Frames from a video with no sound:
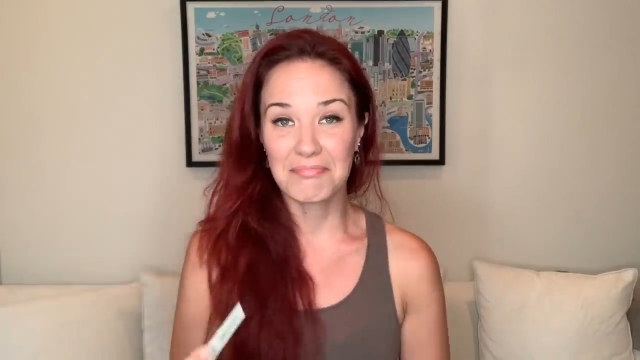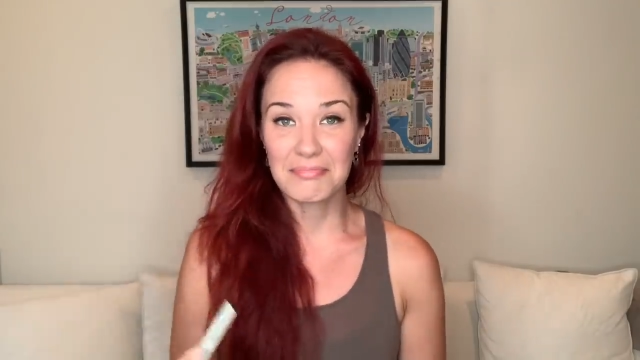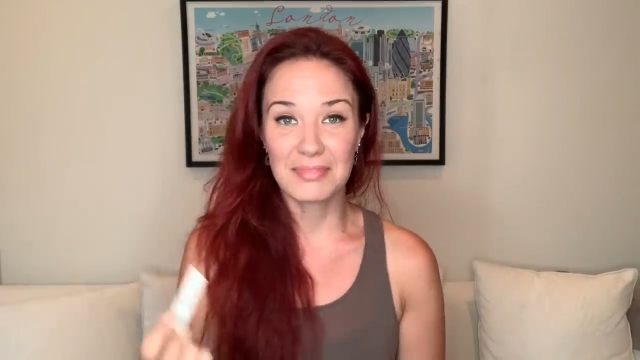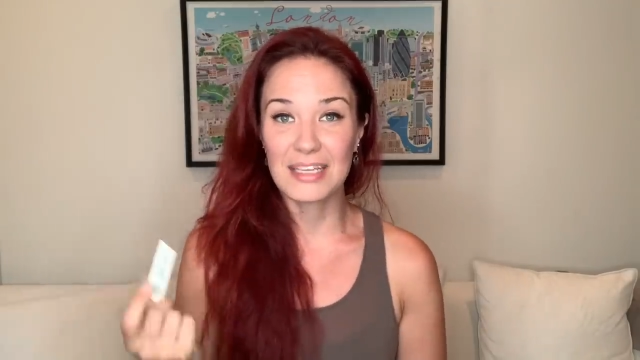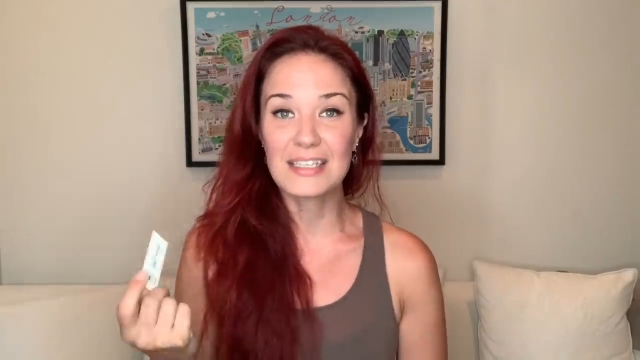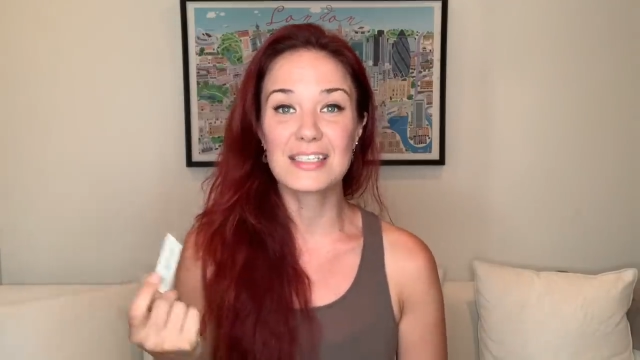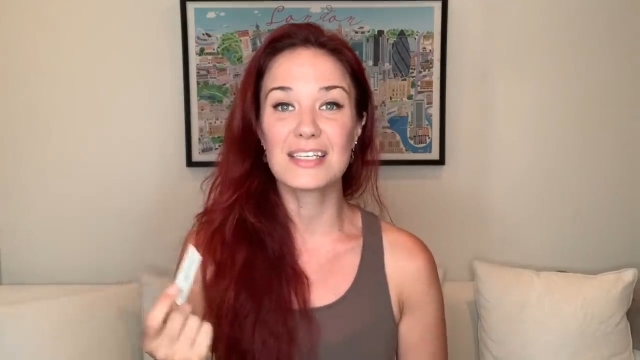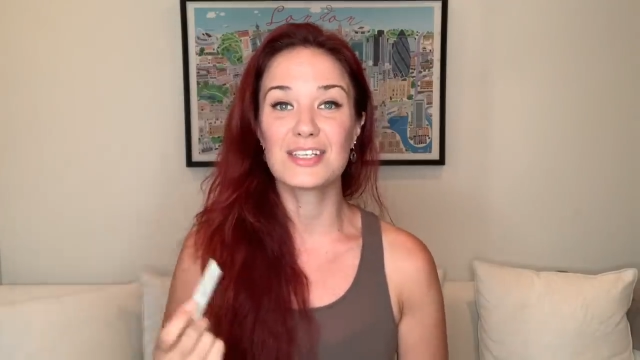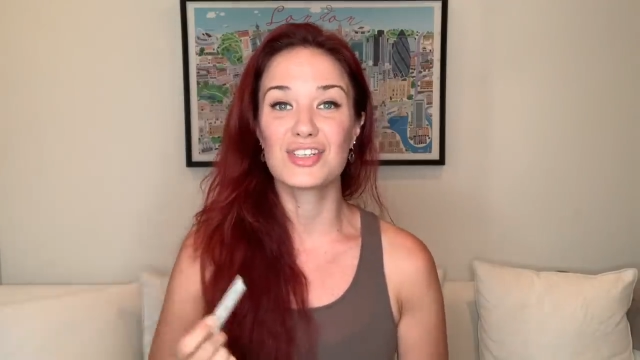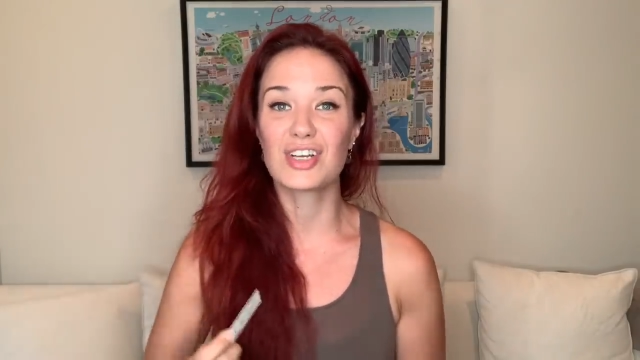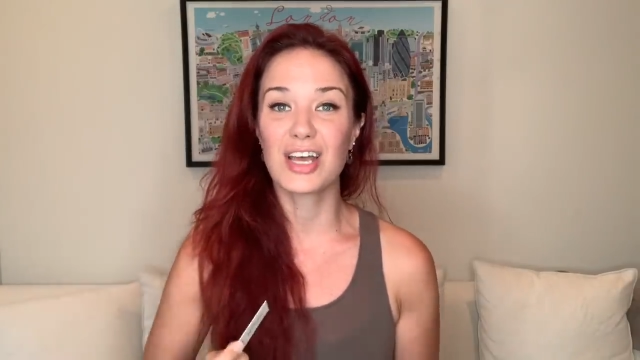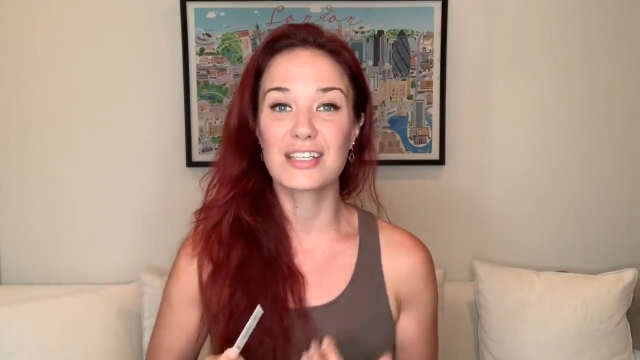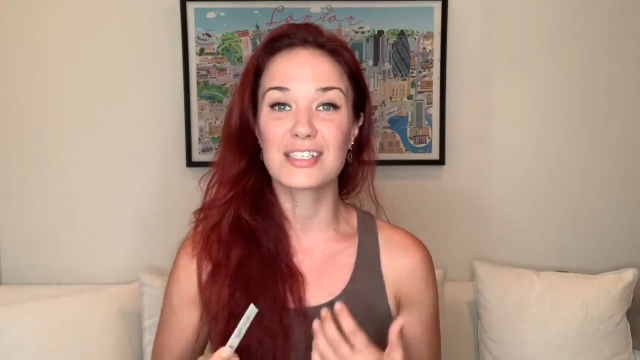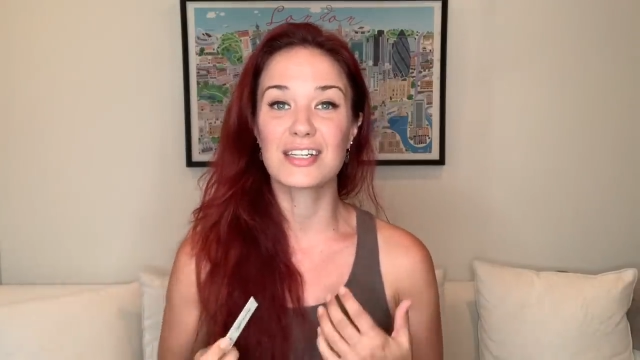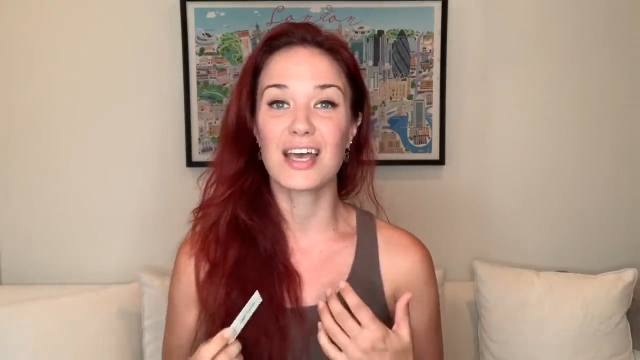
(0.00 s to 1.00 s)
This is
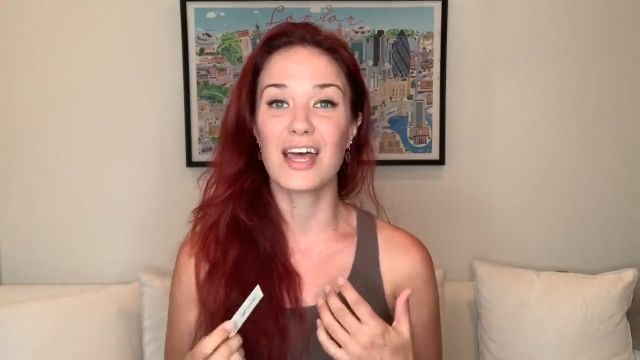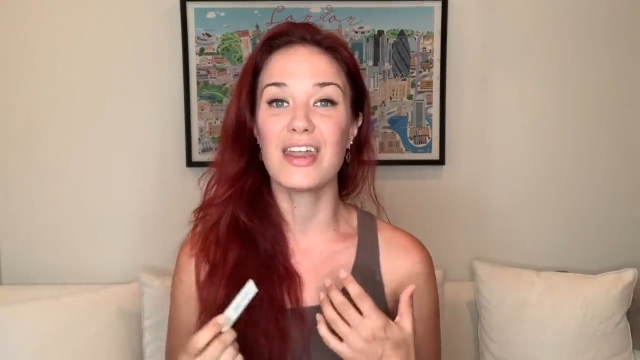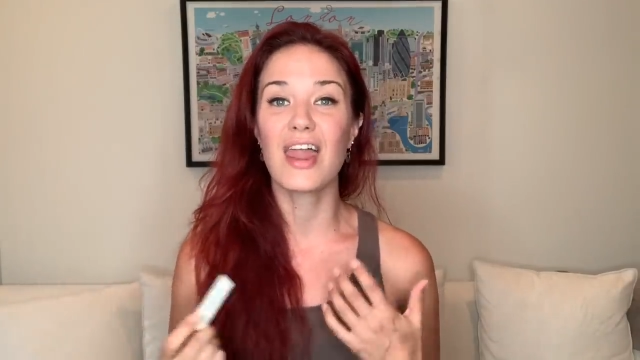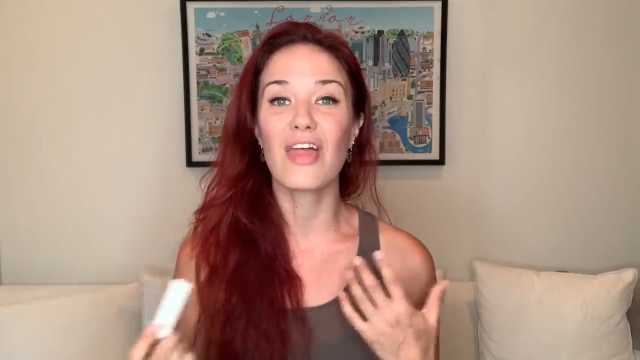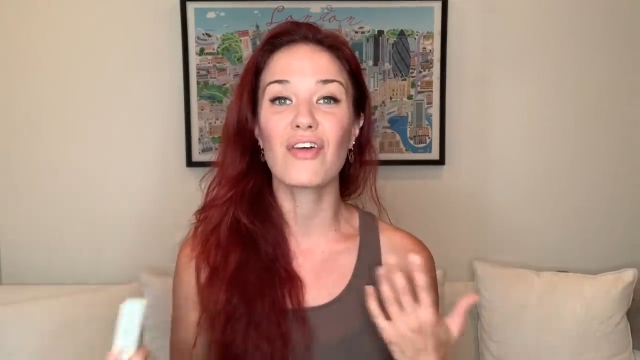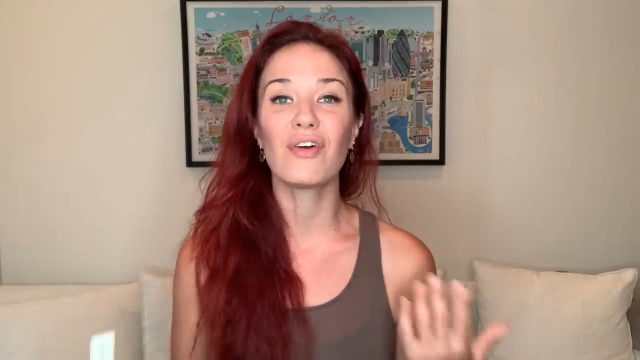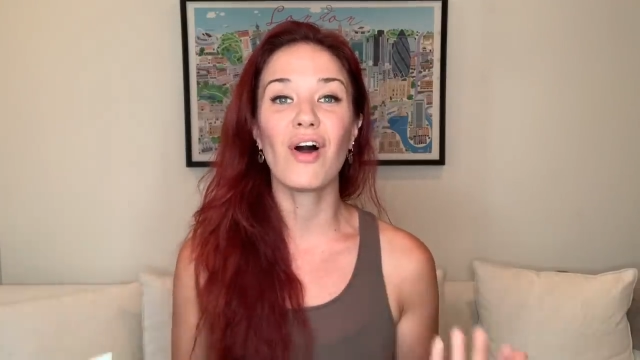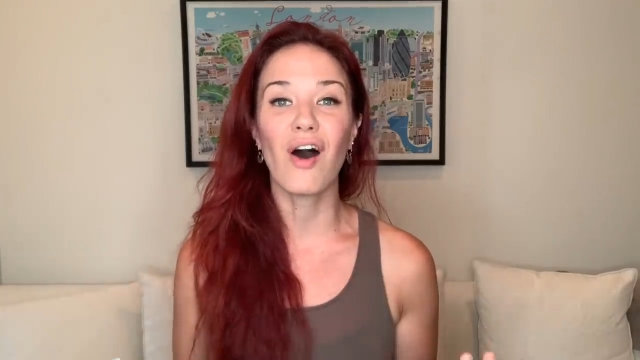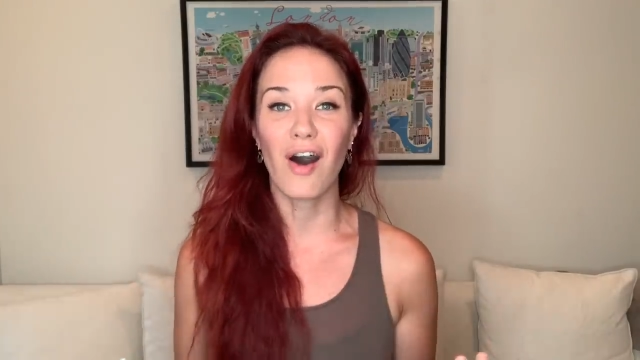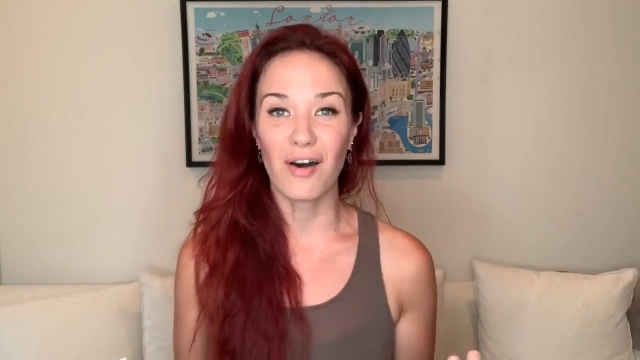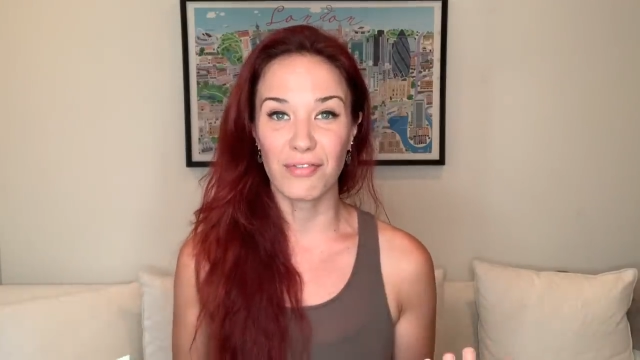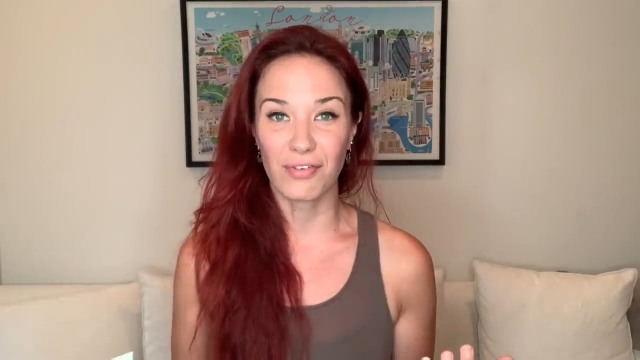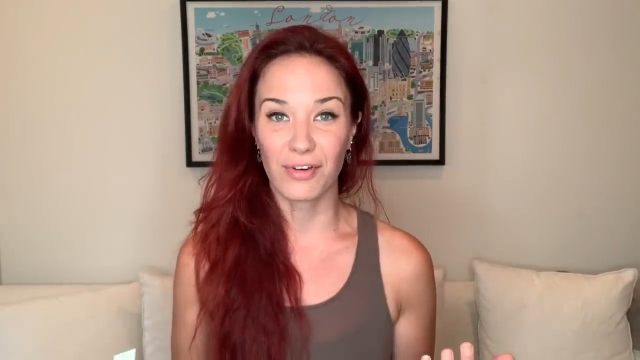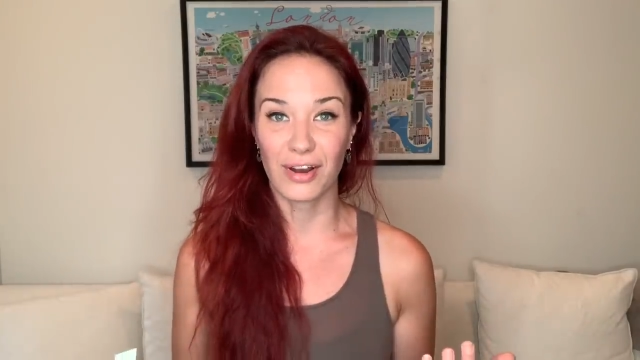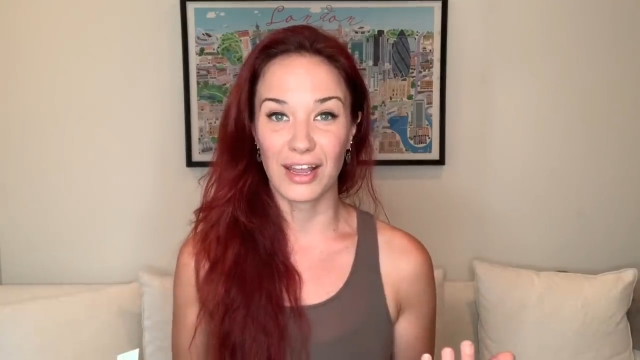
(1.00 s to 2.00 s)
just another
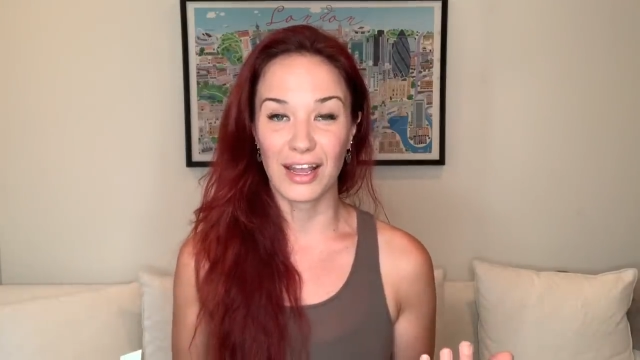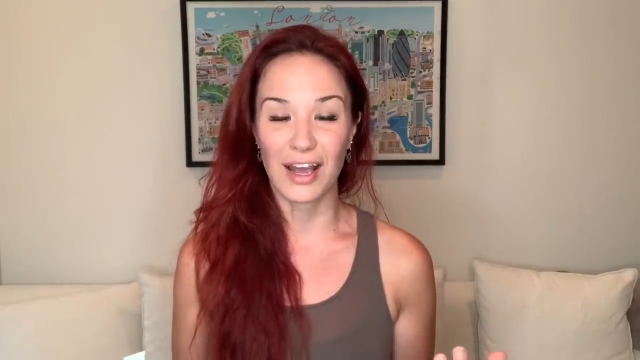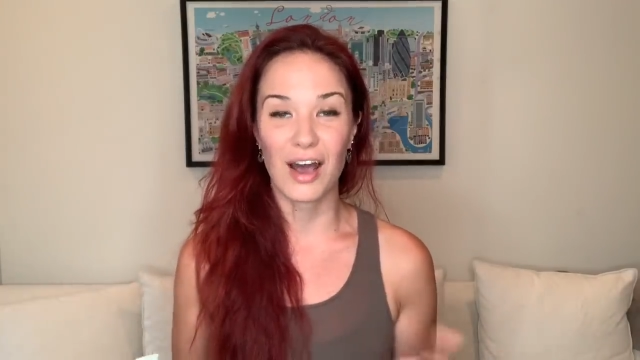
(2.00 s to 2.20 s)
offering